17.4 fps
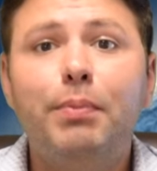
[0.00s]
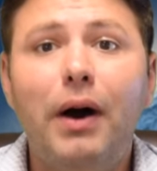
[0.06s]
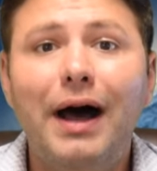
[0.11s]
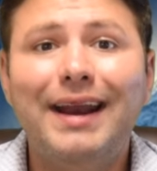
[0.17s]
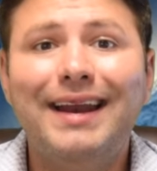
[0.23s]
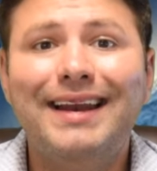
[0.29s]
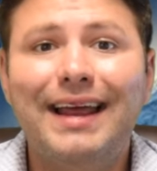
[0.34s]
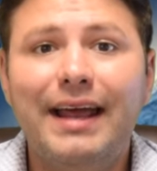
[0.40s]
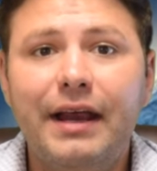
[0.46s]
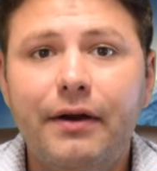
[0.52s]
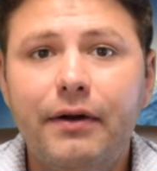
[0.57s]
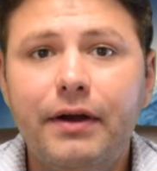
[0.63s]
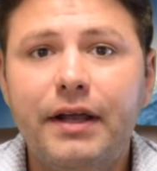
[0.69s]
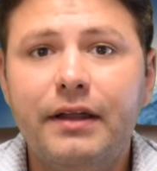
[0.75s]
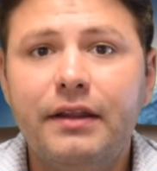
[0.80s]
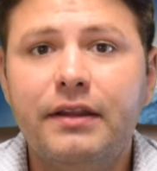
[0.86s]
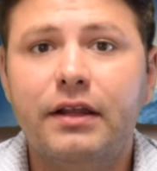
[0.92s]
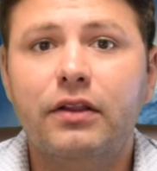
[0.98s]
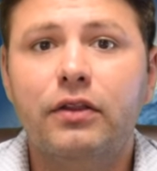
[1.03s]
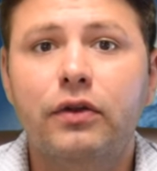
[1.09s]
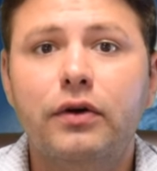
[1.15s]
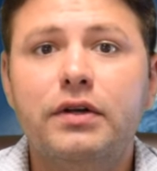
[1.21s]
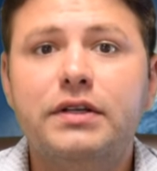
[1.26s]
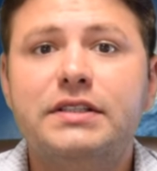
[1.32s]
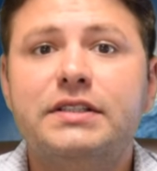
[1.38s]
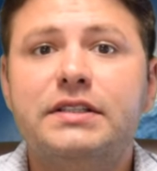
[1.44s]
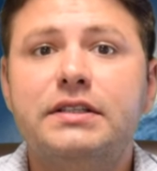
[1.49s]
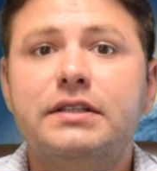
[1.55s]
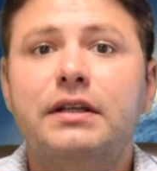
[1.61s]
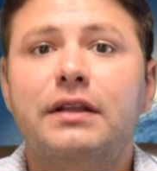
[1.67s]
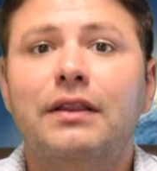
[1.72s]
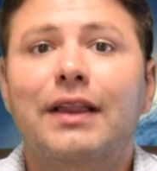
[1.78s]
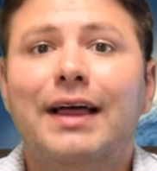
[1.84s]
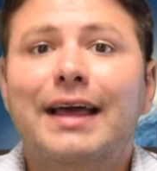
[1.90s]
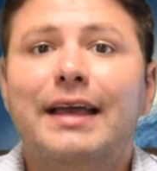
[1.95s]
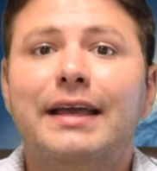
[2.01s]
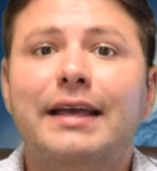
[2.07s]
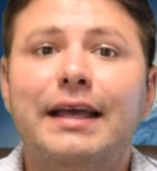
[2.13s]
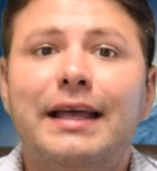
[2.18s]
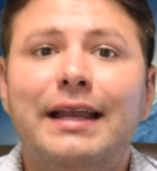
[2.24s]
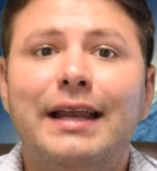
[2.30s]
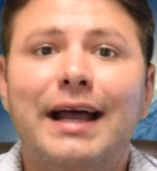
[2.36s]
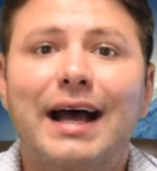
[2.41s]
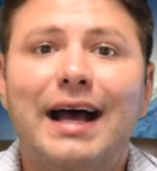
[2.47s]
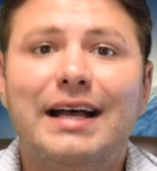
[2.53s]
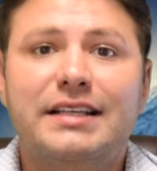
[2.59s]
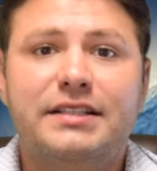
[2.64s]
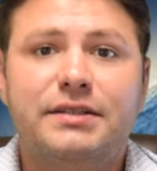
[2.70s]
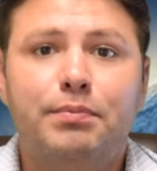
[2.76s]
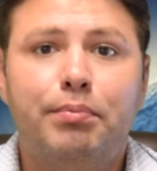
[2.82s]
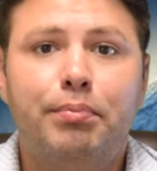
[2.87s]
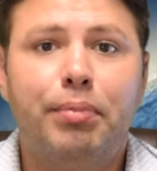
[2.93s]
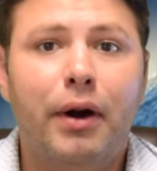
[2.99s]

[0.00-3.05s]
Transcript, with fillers: you spot an area that looks like it has